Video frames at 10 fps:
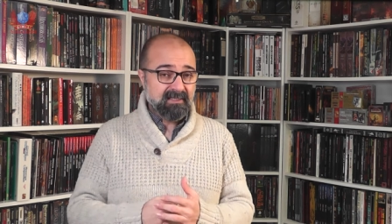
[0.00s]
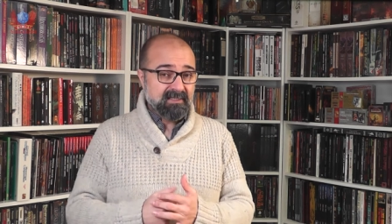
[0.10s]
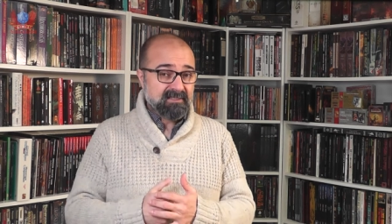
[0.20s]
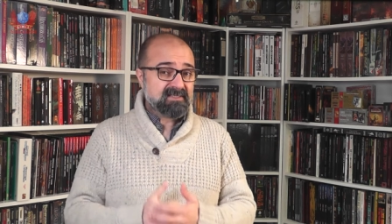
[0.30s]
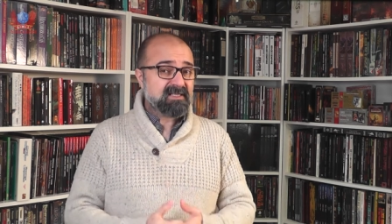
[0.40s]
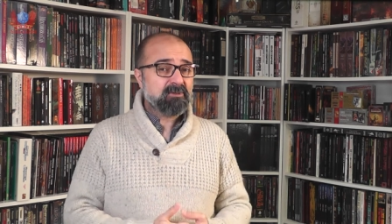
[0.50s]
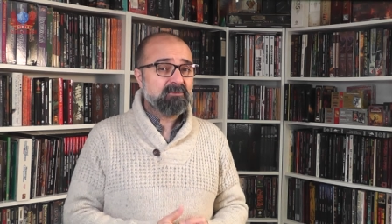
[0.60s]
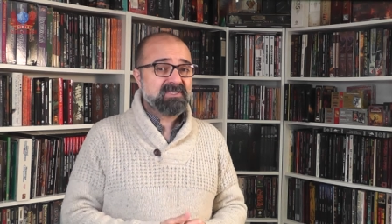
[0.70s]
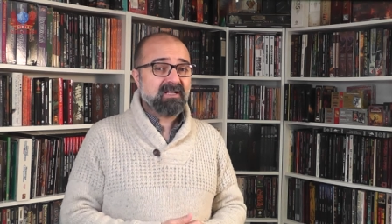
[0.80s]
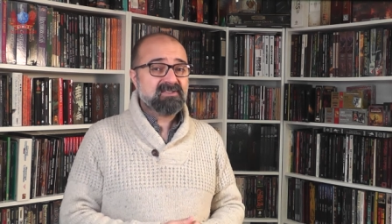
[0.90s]
The
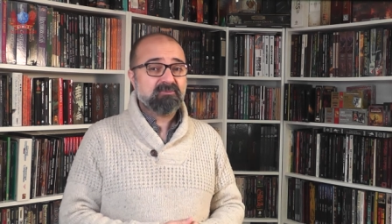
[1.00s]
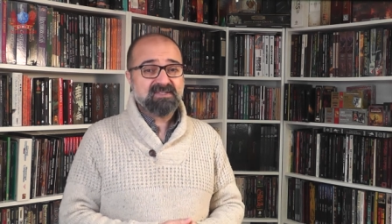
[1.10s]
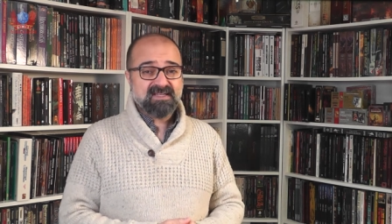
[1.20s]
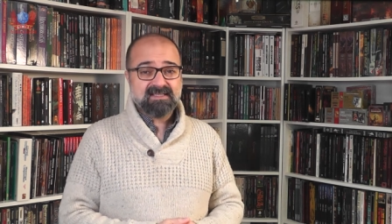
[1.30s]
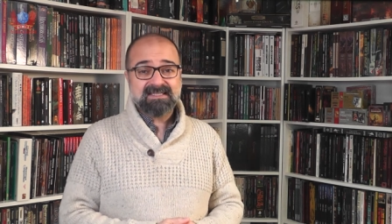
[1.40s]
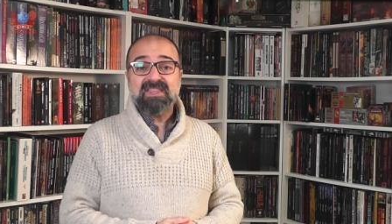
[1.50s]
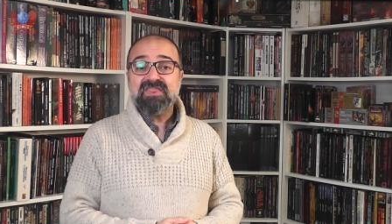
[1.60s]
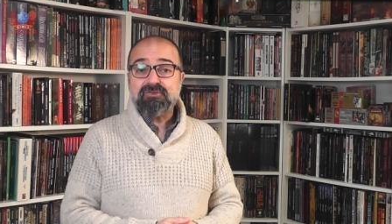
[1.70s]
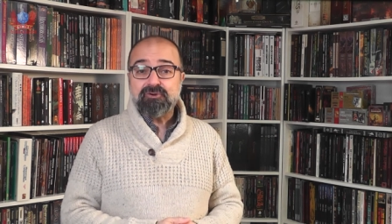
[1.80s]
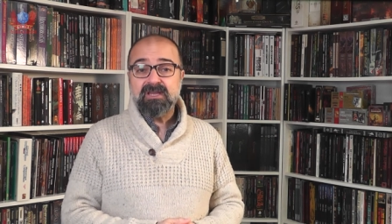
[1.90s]
supplement also presents
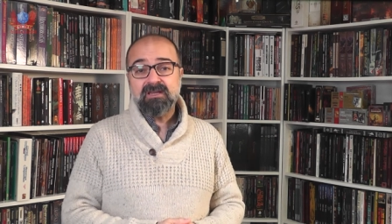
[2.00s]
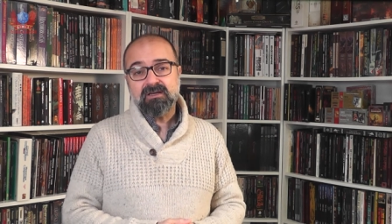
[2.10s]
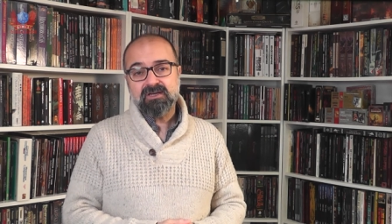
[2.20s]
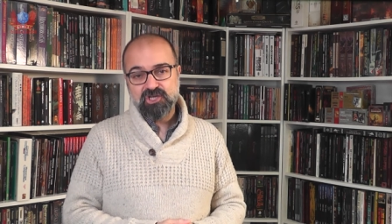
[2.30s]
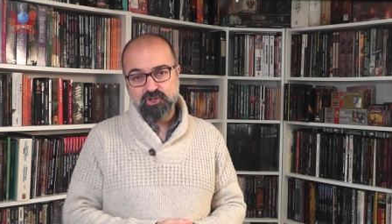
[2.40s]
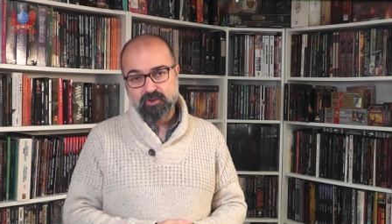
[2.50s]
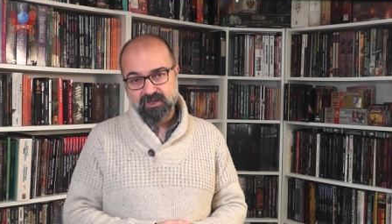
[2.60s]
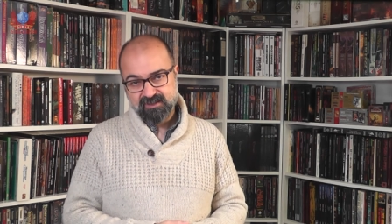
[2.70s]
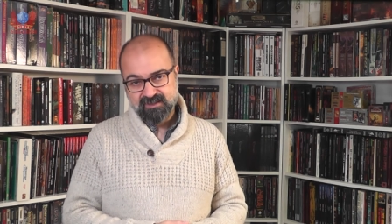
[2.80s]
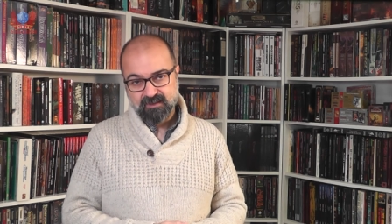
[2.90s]
three new
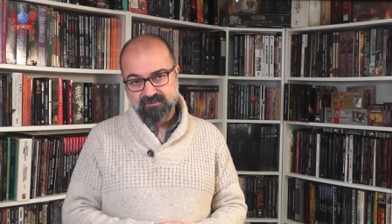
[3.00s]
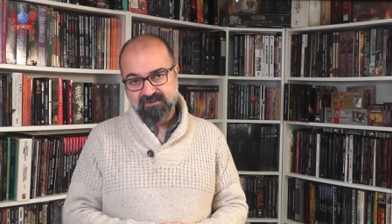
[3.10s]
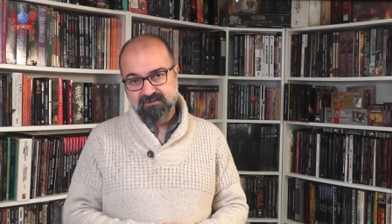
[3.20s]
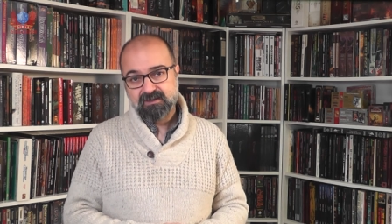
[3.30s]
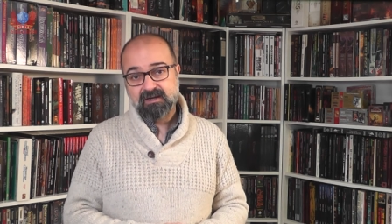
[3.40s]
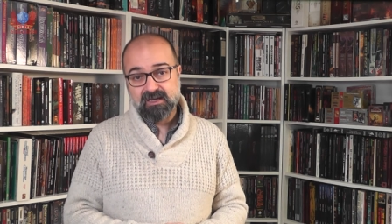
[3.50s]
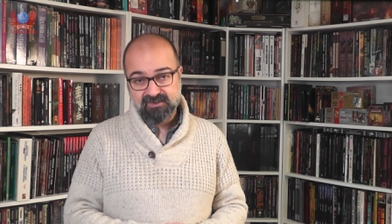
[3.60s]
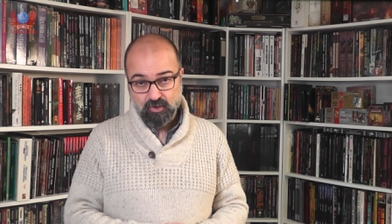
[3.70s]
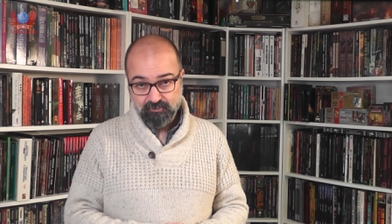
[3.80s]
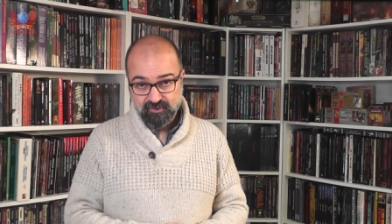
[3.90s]
archetypes, class
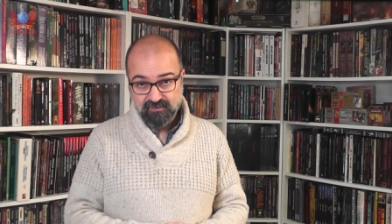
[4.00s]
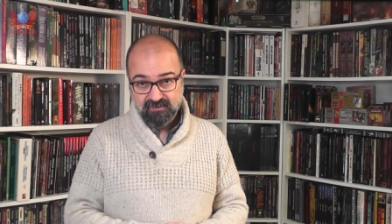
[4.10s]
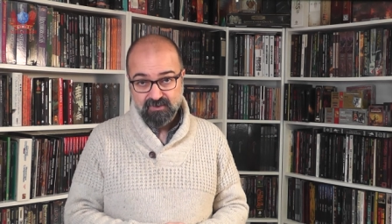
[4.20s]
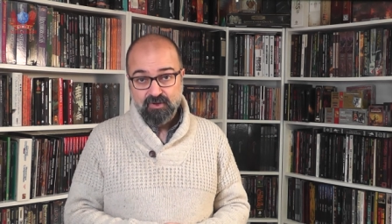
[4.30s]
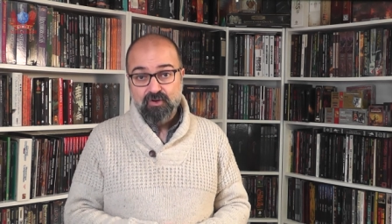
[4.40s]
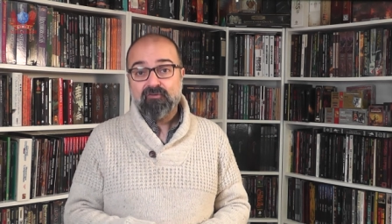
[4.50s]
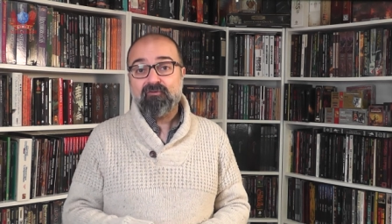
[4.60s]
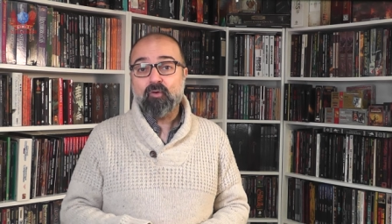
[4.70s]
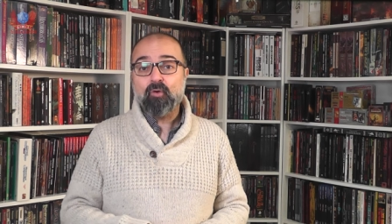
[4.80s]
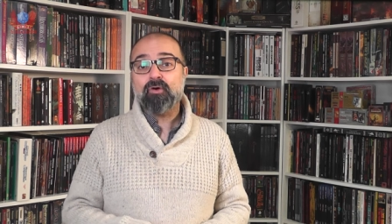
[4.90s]
options
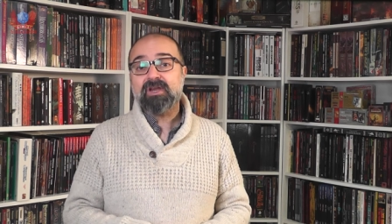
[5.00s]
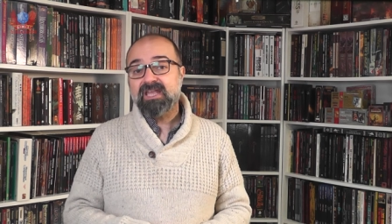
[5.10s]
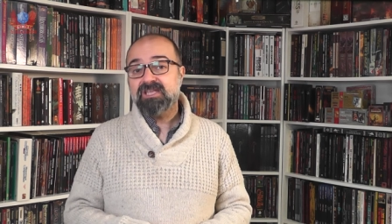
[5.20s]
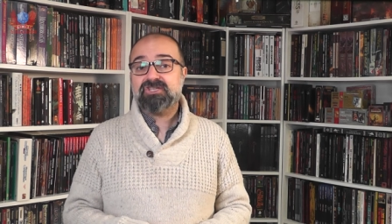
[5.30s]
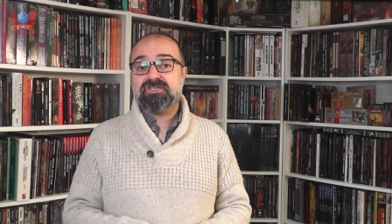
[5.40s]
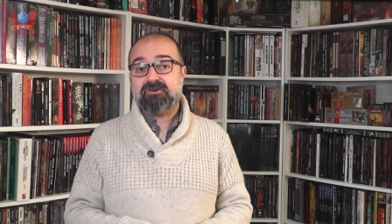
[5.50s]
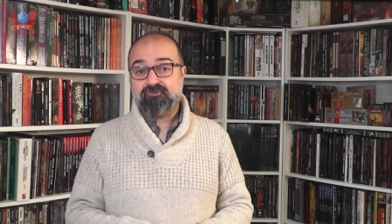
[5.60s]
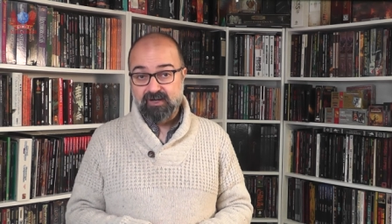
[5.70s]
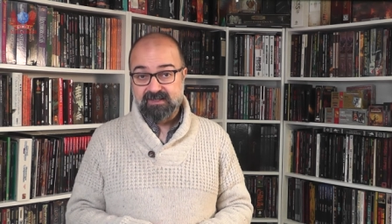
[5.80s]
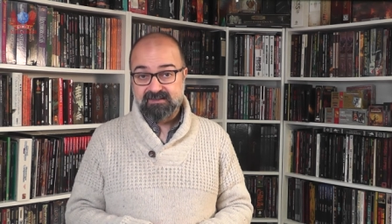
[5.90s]
for each
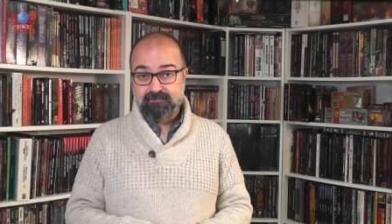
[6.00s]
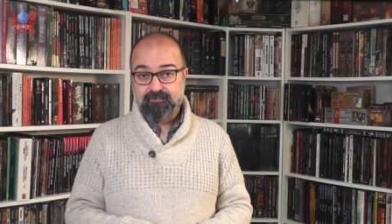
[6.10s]
race.